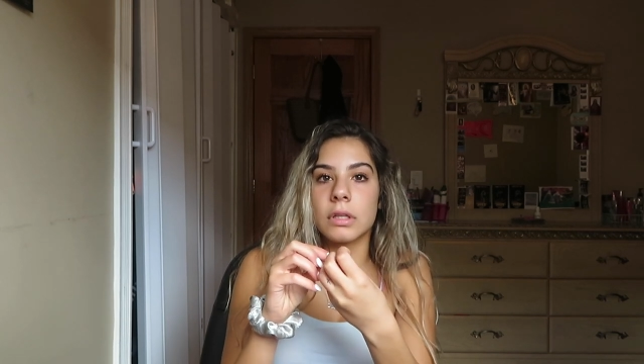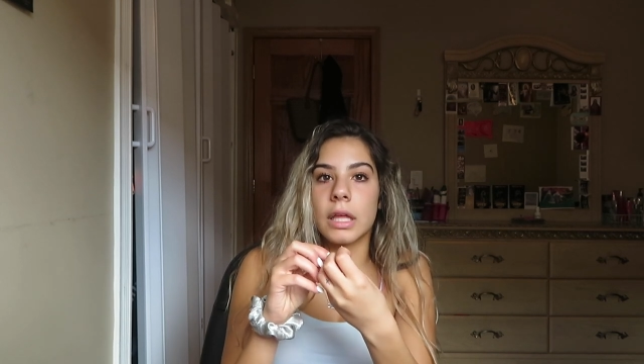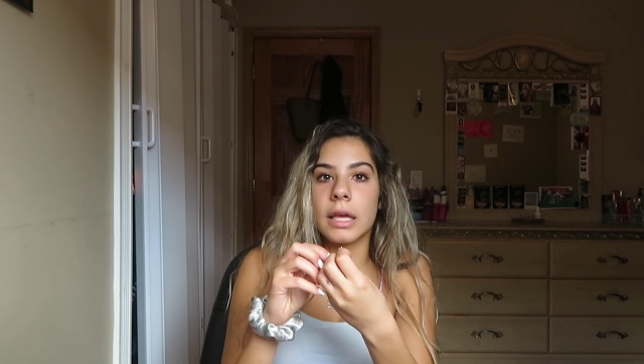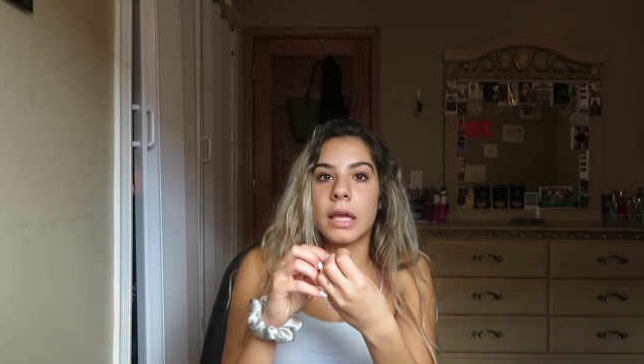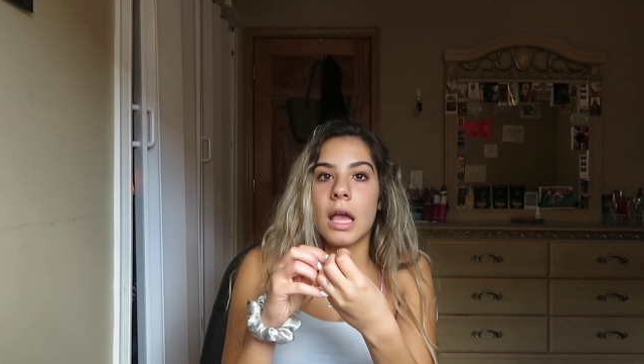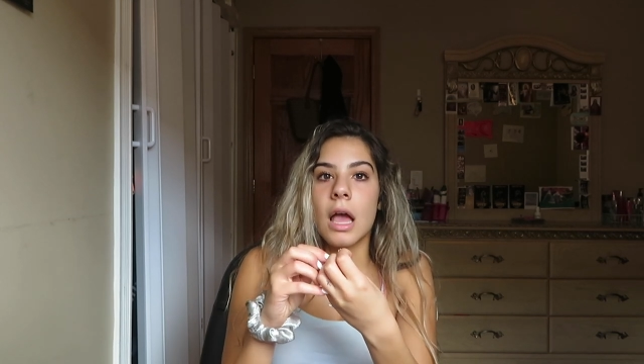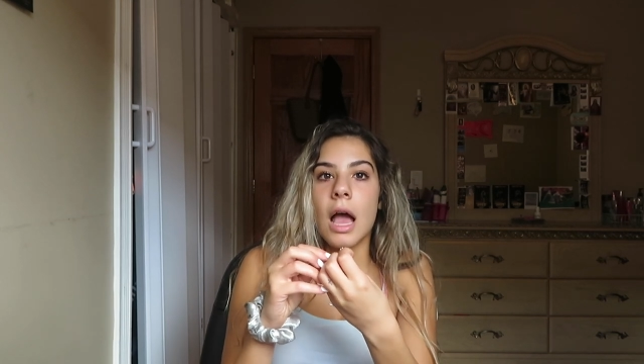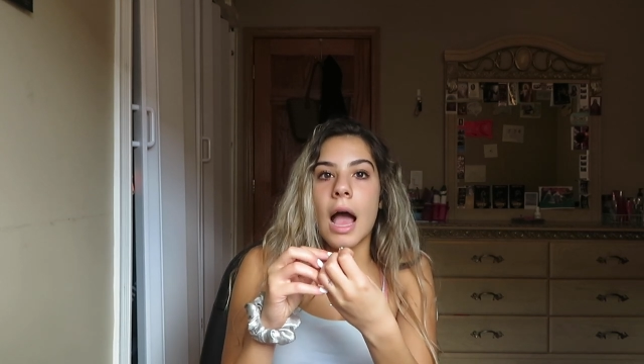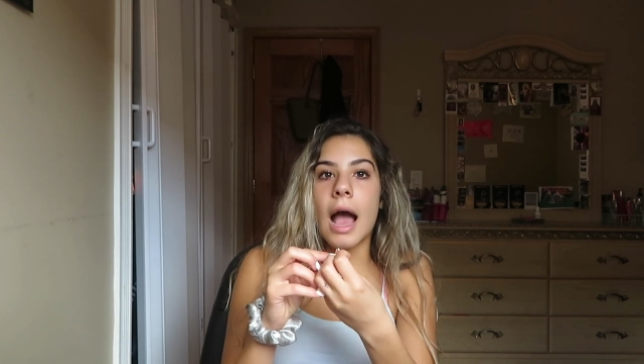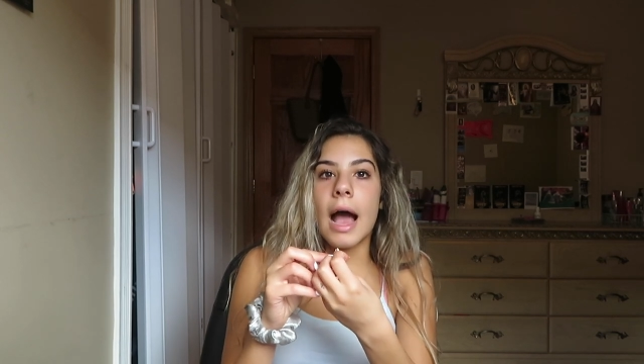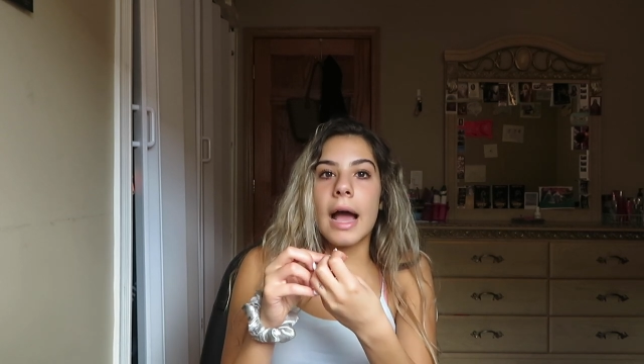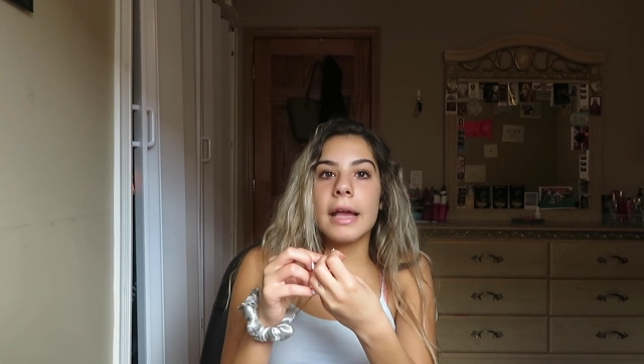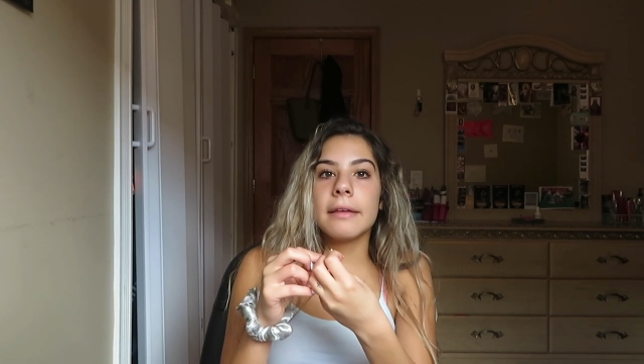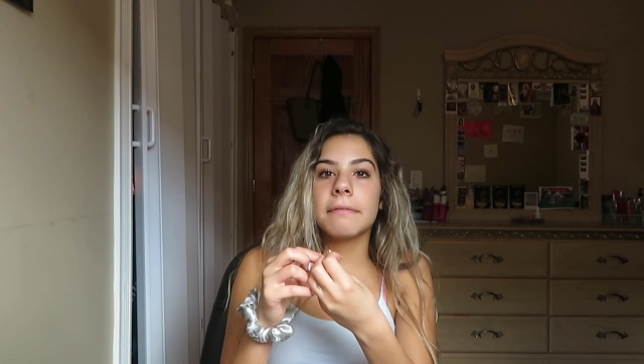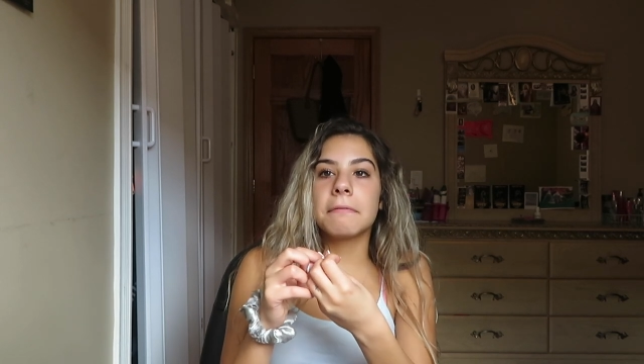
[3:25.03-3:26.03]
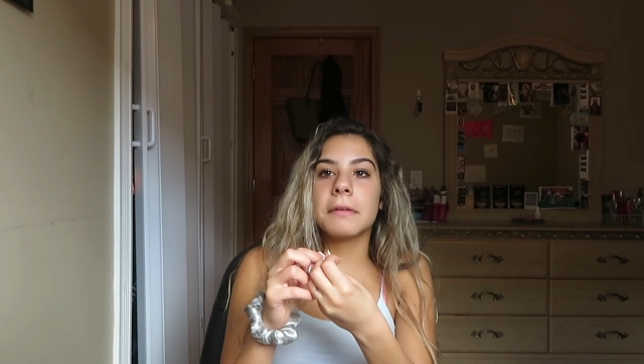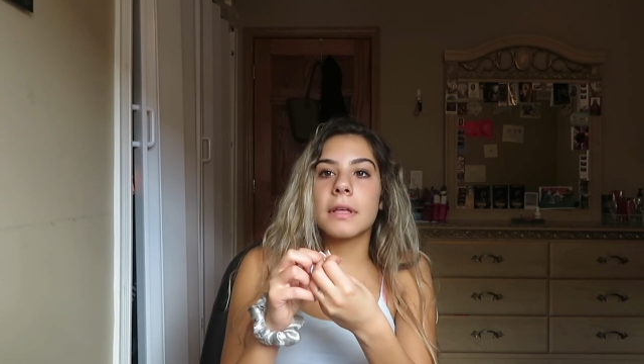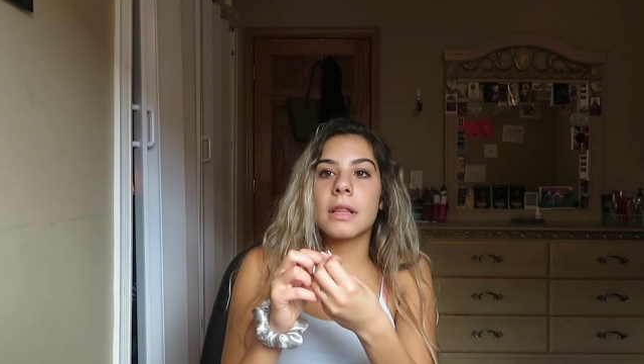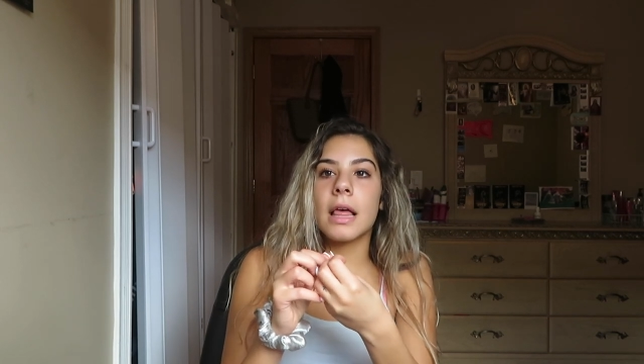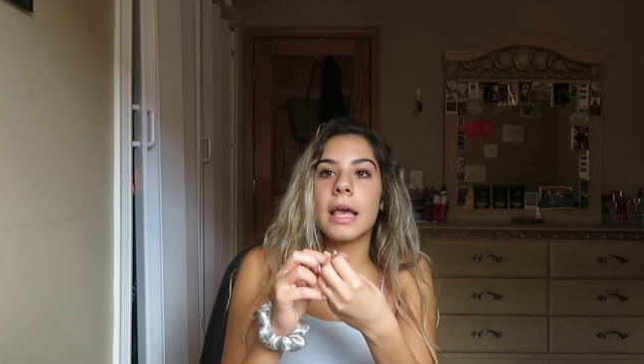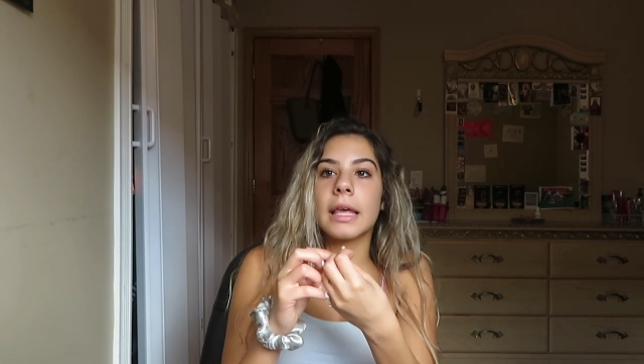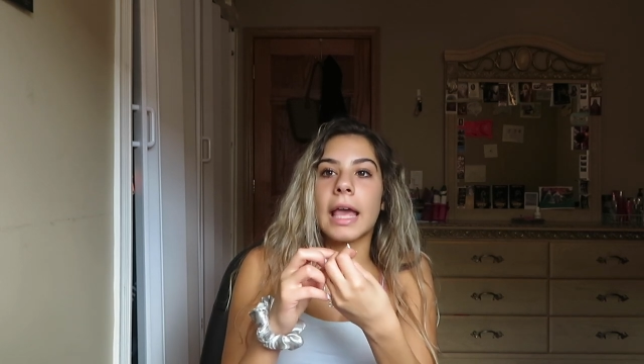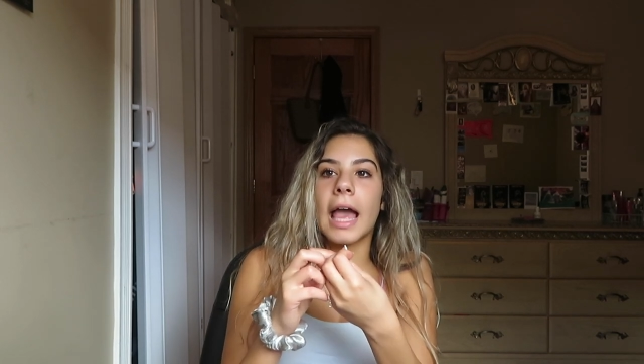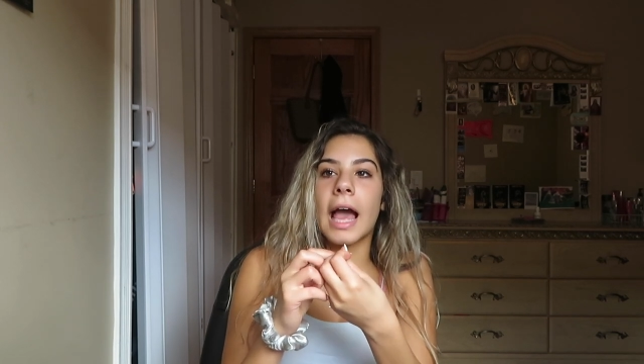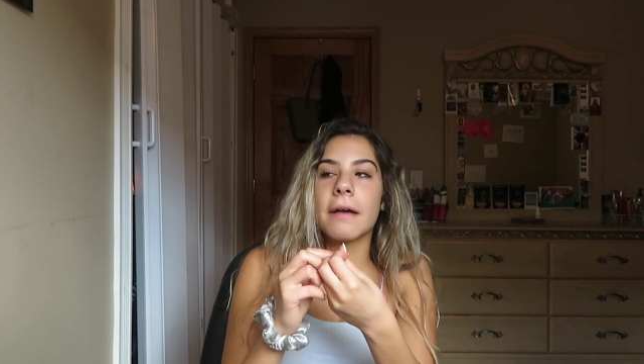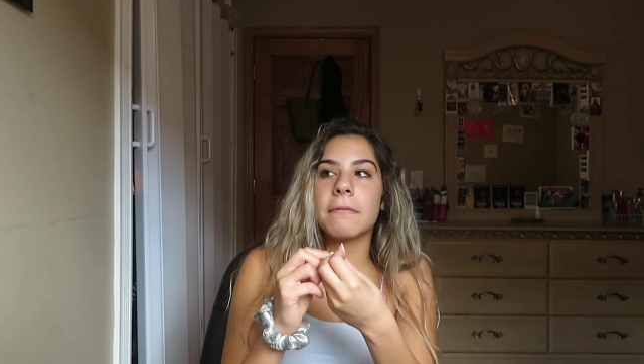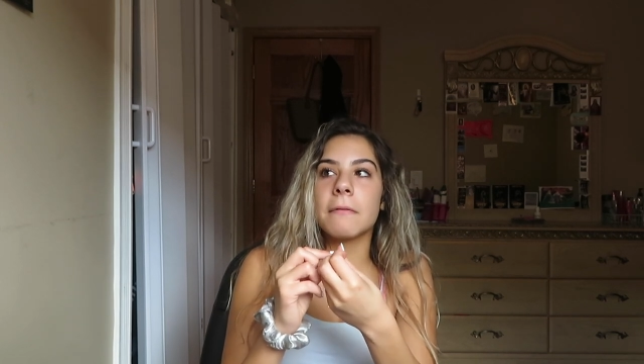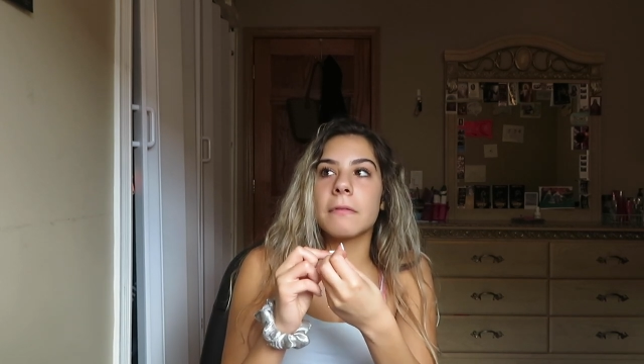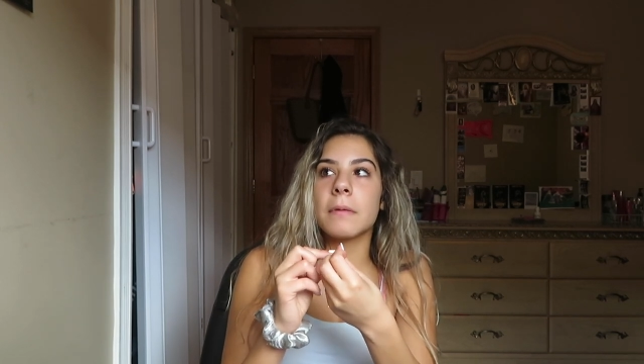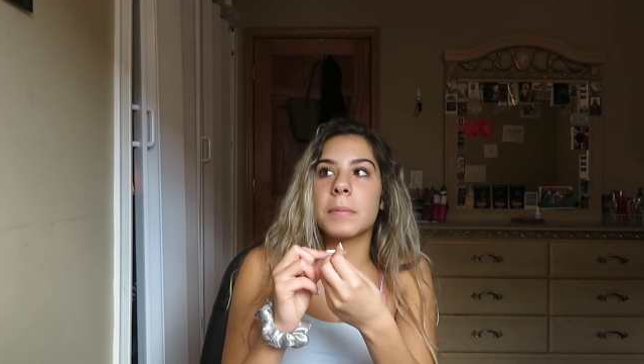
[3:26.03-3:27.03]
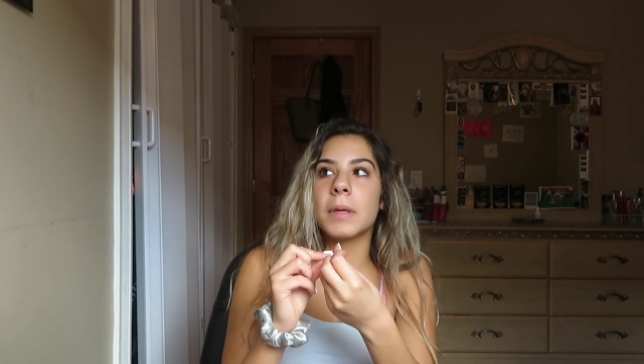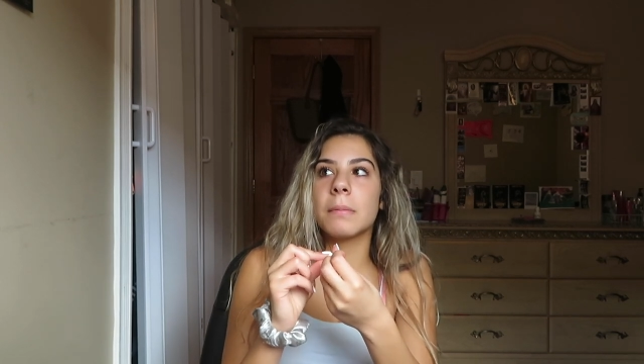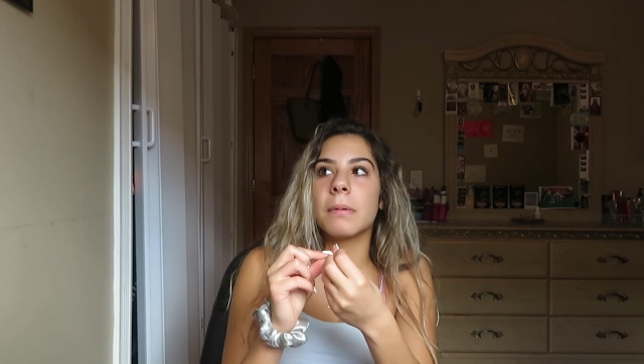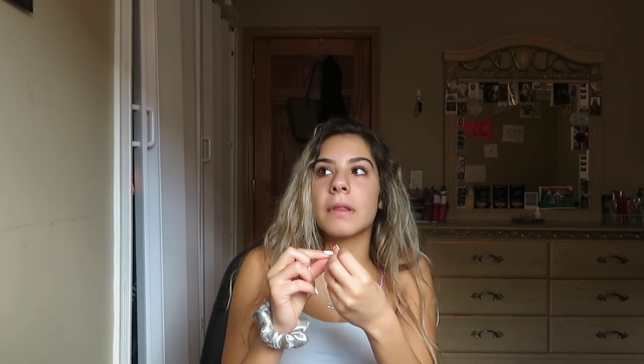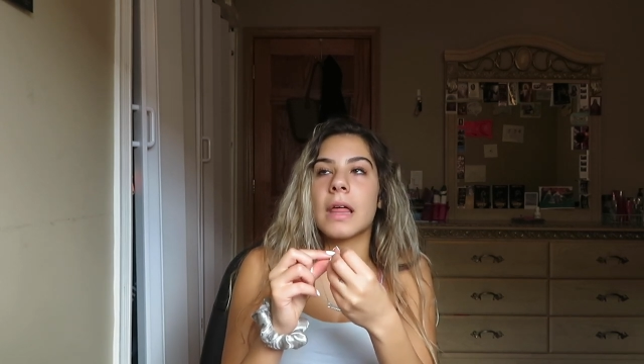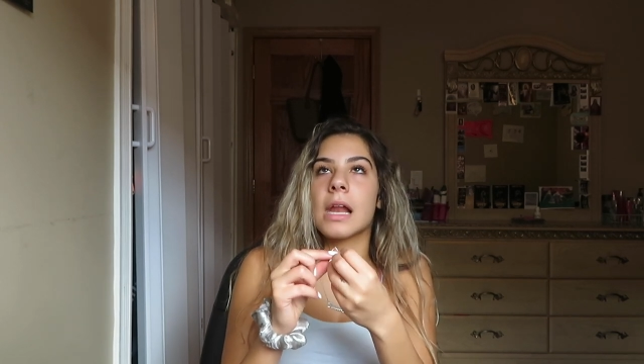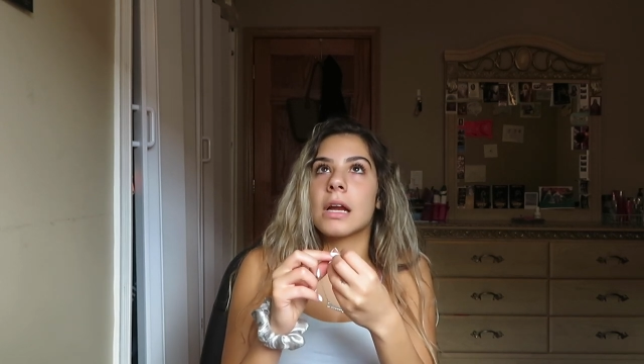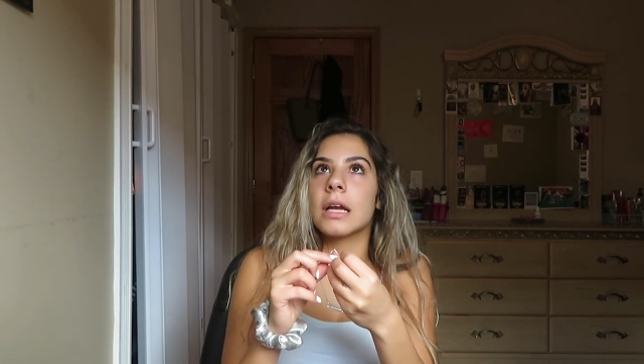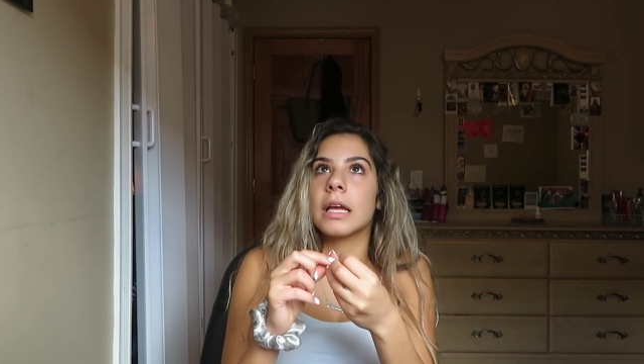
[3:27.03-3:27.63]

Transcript: Like I feel like half of the people that are